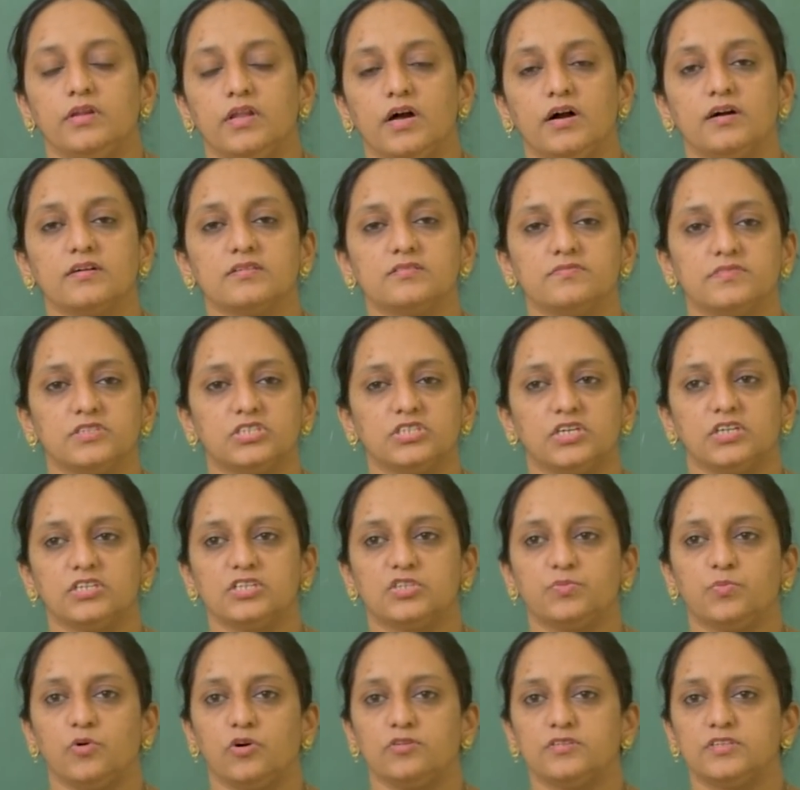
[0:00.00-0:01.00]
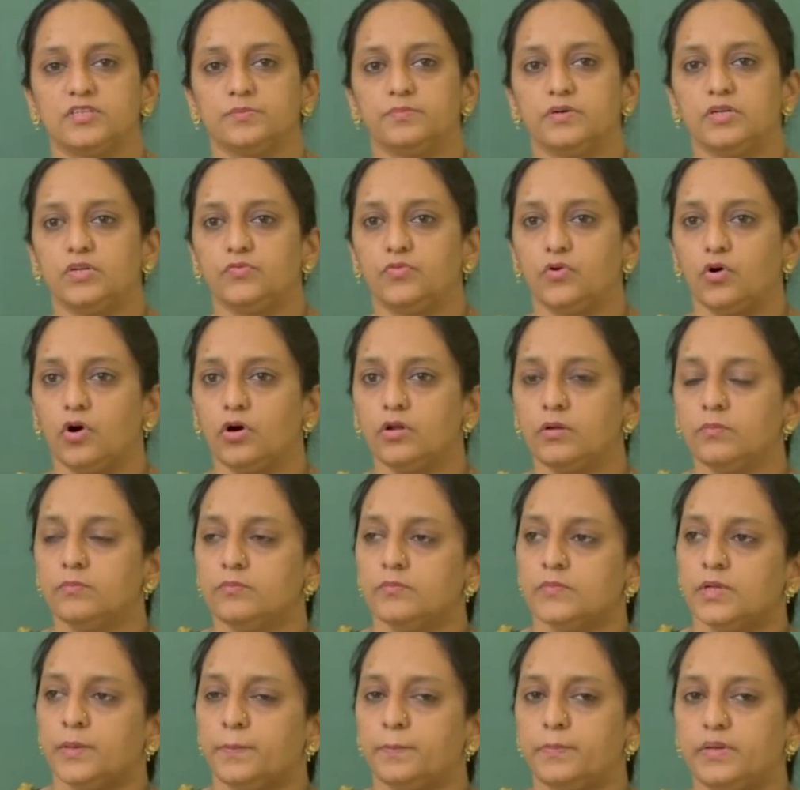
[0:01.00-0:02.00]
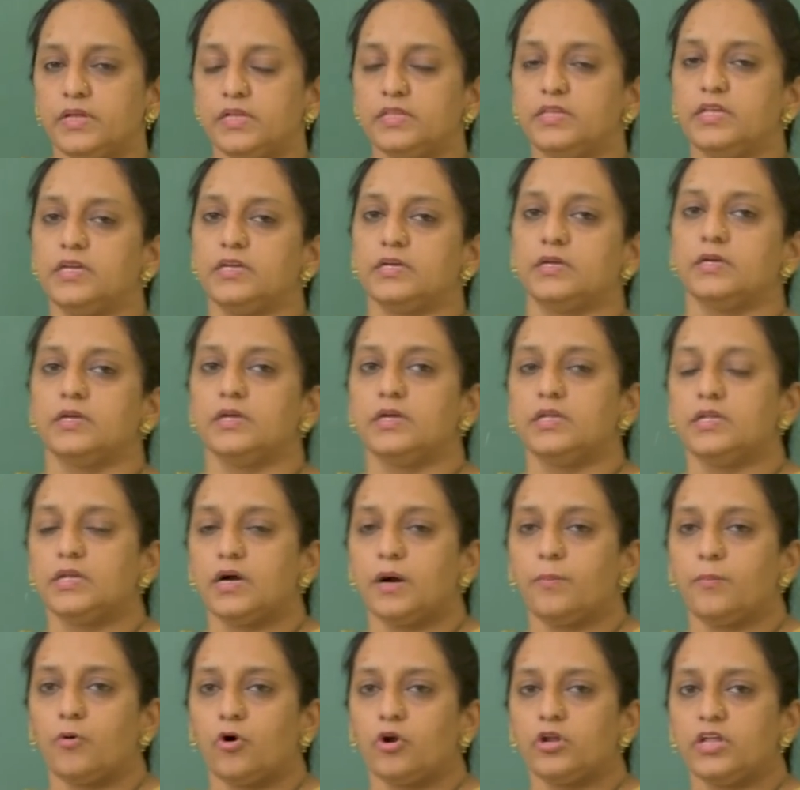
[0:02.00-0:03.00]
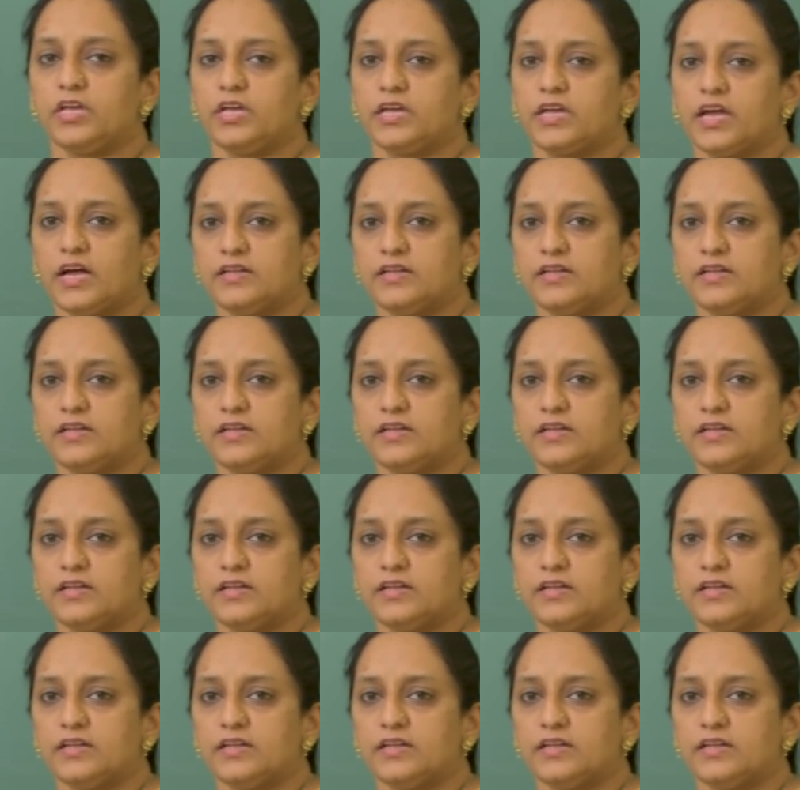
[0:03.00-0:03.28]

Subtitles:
Lungs which are responsible for breathing in our body.